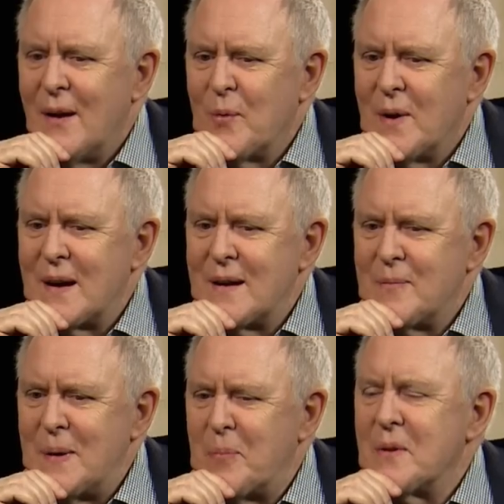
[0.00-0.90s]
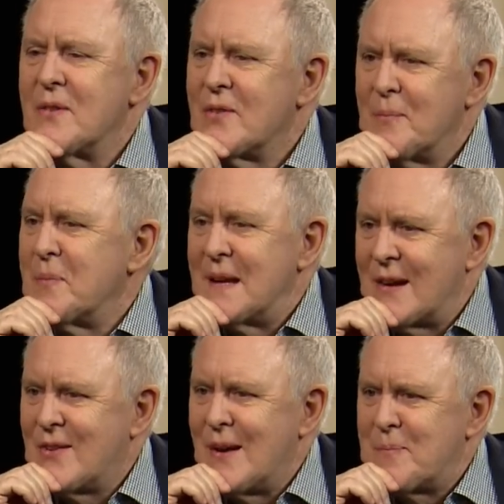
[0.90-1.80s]
wanted people to simply
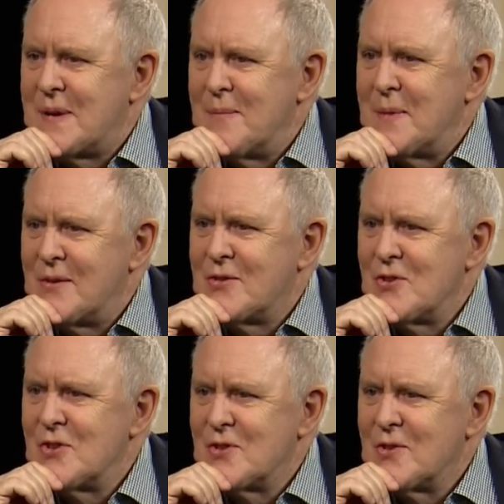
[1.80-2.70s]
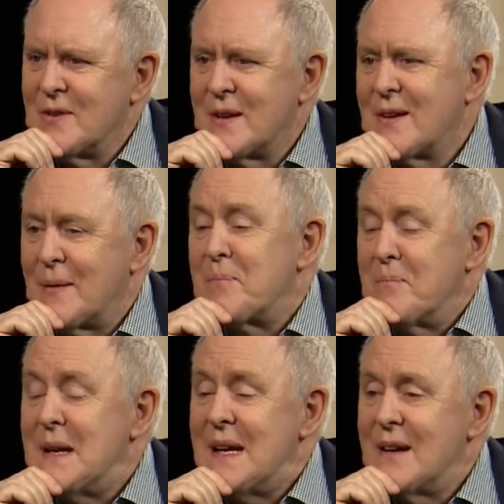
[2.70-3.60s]
accept him as Churchill, accept
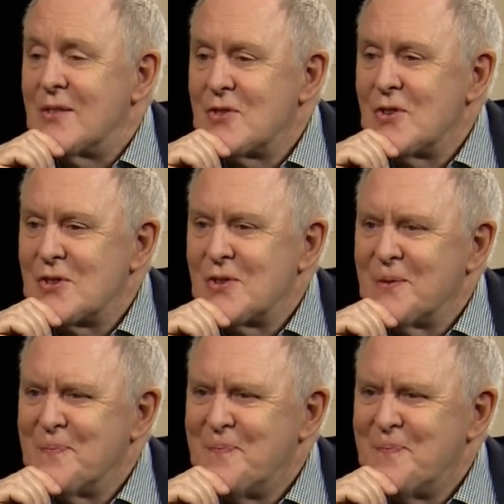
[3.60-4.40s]
me as Churchill.